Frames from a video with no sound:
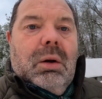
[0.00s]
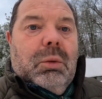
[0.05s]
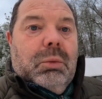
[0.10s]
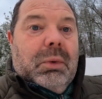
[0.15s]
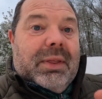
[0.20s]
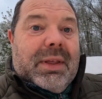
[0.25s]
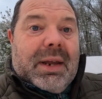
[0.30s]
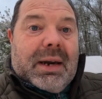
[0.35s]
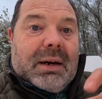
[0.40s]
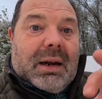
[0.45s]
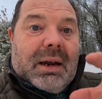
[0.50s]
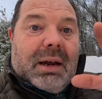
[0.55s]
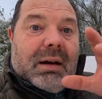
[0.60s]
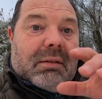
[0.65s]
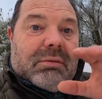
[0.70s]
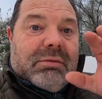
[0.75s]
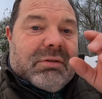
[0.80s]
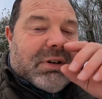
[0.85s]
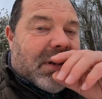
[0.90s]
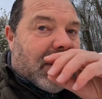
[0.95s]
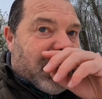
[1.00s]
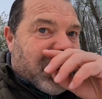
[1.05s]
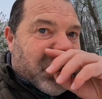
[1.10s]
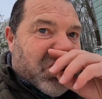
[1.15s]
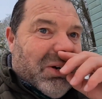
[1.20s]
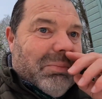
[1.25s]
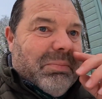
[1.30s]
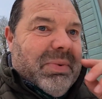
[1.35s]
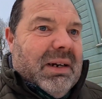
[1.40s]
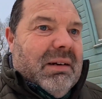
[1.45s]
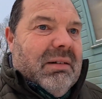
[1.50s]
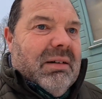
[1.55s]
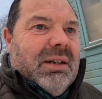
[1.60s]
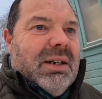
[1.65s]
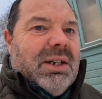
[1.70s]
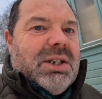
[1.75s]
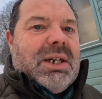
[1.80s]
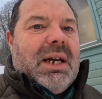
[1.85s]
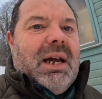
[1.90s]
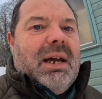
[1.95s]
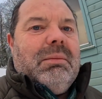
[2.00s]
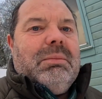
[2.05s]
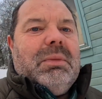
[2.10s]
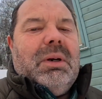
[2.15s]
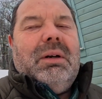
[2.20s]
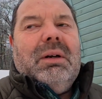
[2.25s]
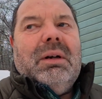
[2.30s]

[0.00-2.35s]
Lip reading: within a really short period of time.